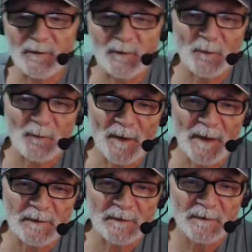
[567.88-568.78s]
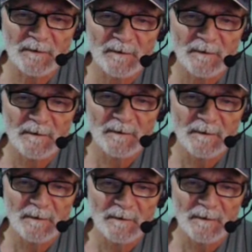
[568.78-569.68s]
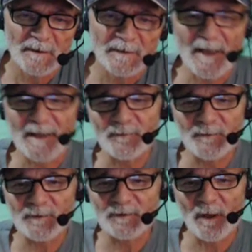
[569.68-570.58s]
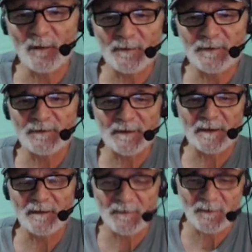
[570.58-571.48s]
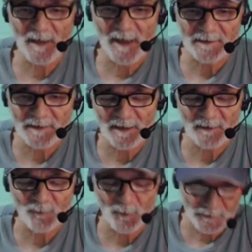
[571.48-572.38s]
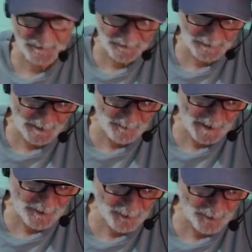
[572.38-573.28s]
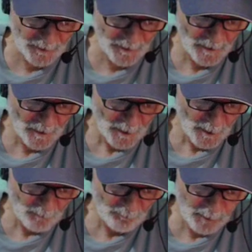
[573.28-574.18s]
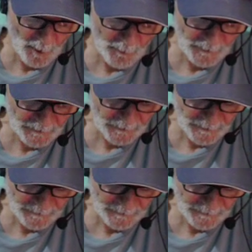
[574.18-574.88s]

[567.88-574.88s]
through faith and not of yourself. It is the gift of God, not of works, lest any man should boast.